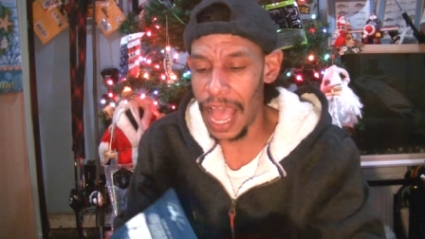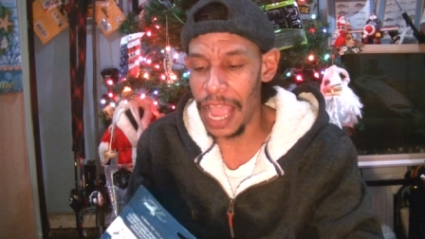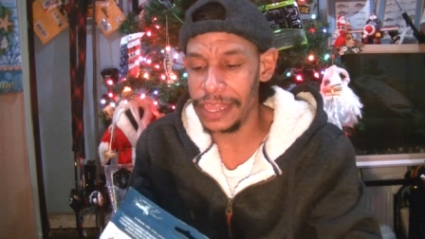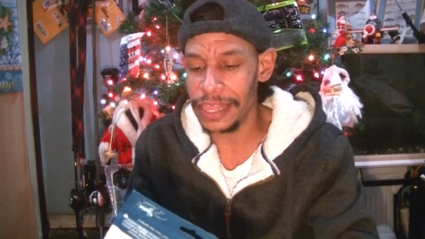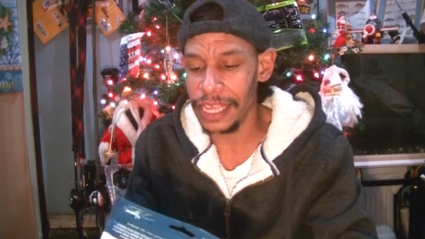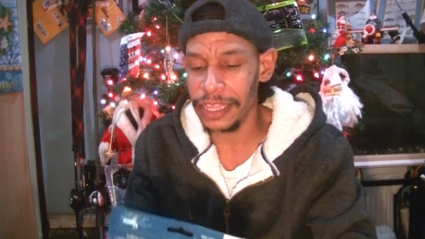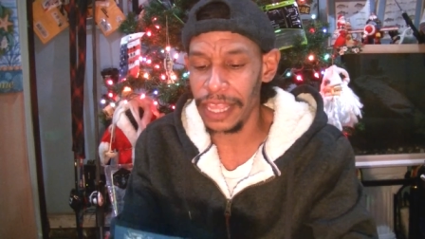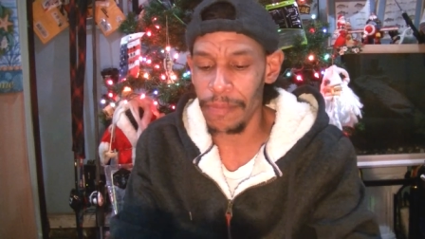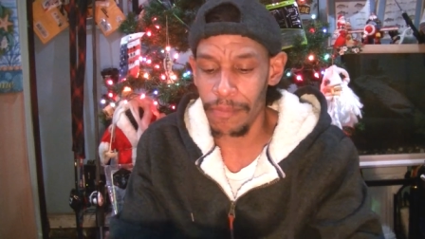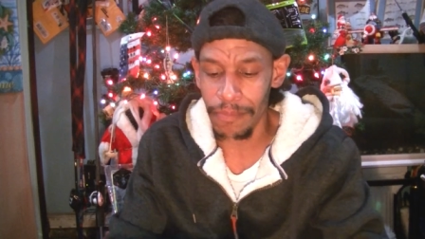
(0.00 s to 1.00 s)
I think
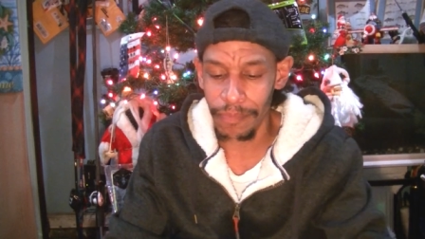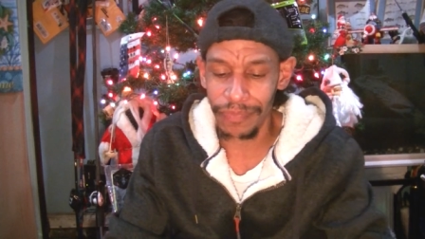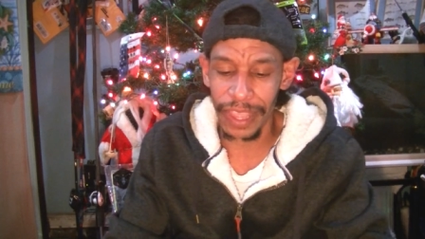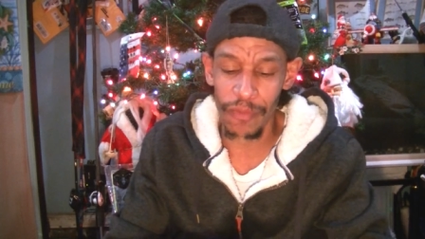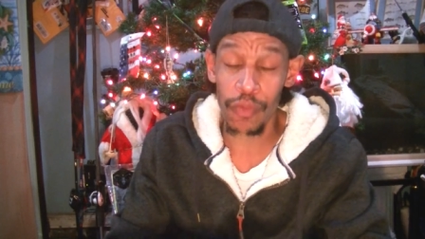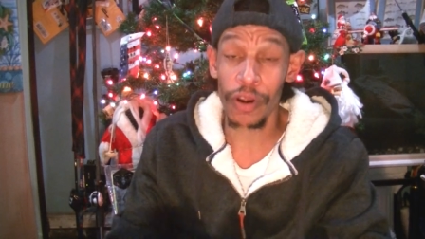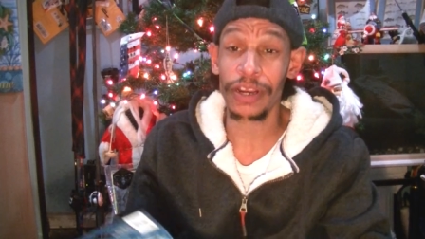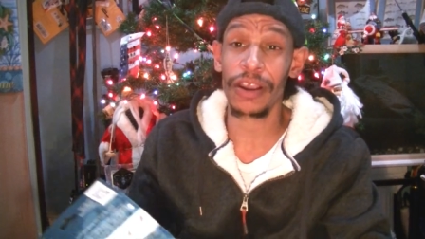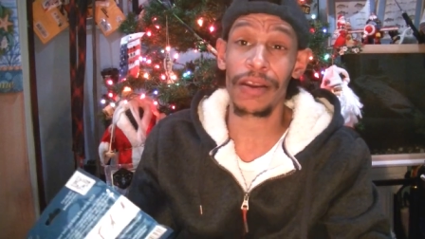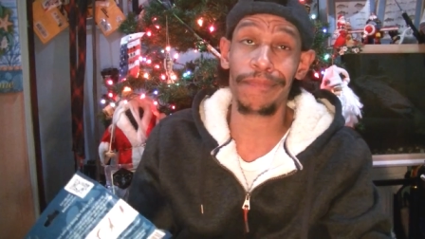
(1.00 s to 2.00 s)
they, they
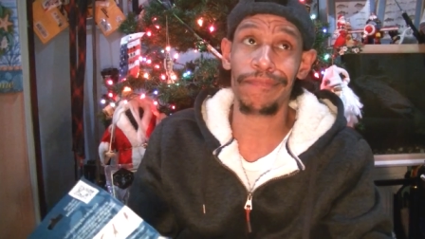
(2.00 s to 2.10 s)
work,